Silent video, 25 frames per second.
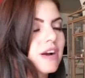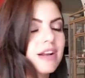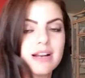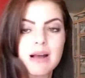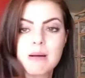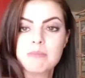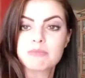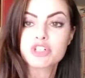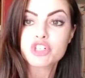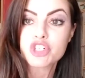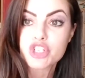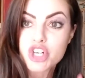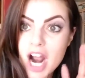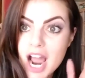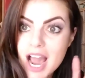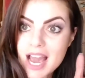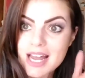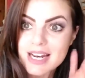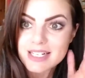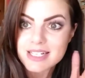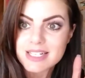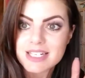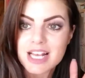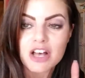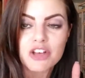And I'm
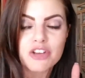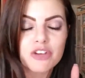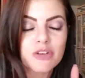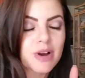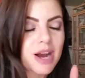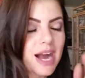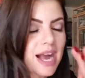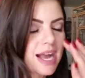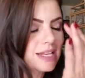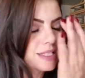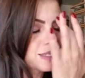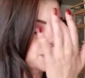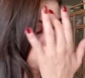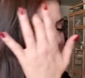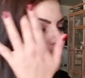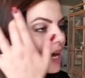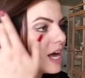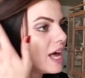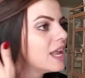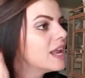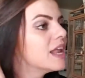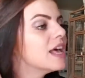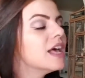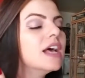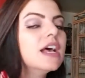trying to tell you guys,
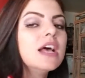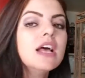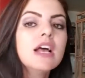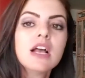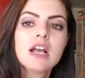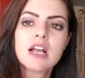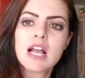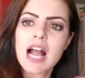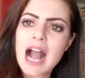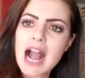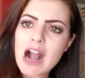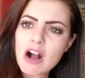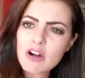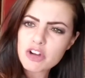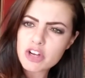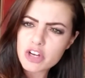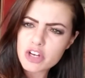but how